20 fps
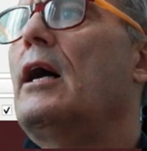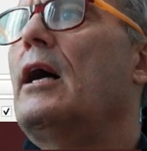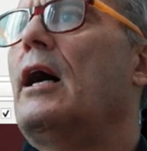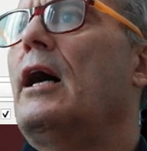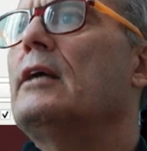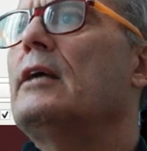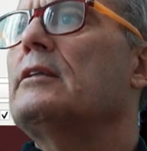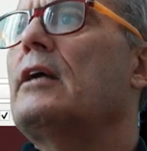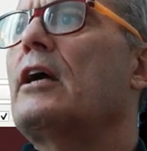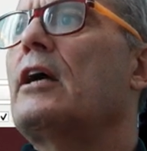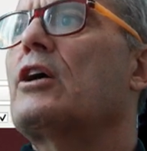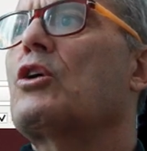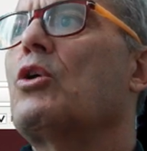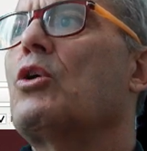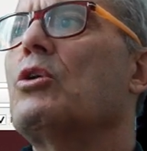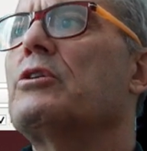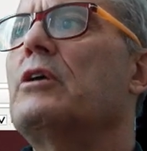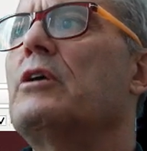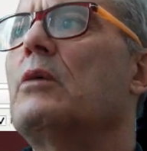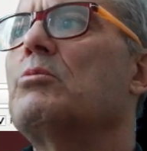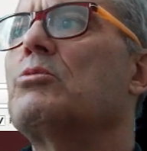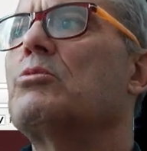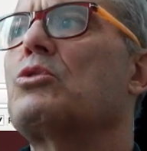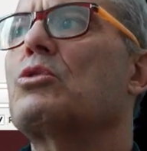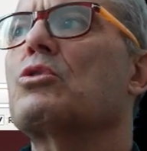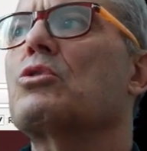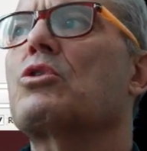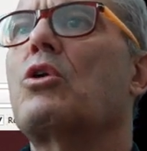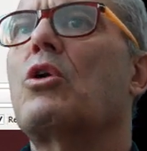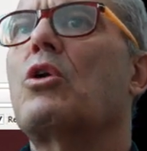and I call them
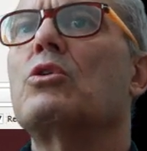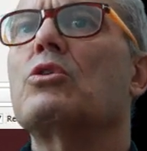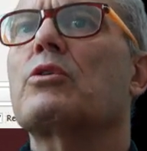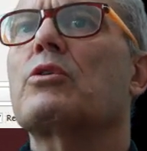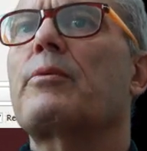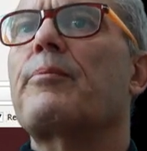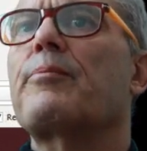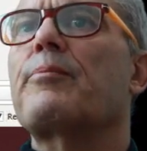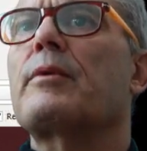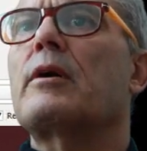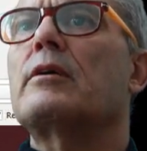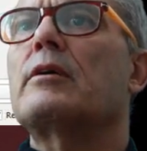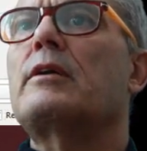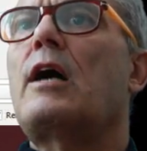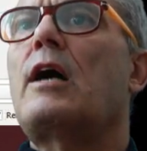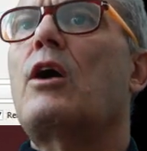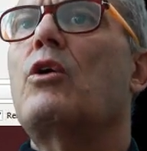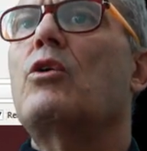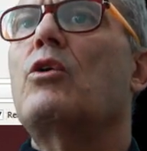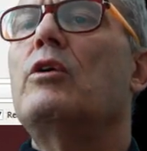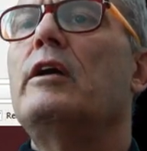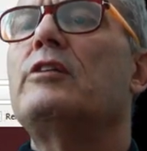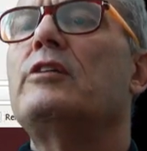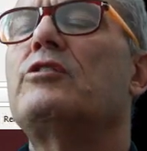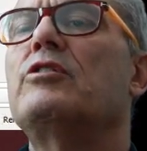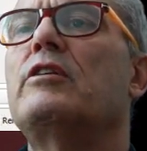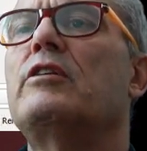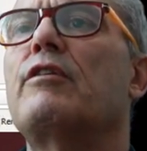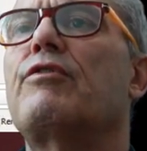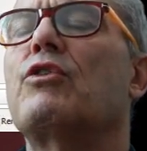true color. Now let's
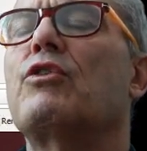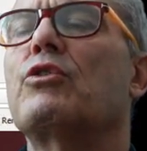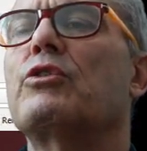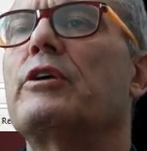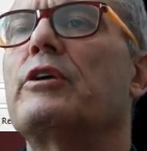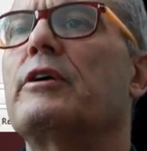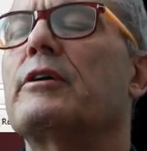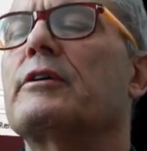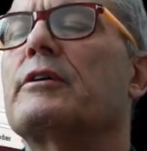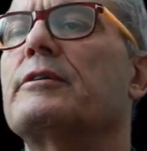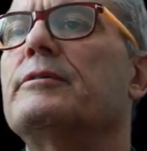see the flooding.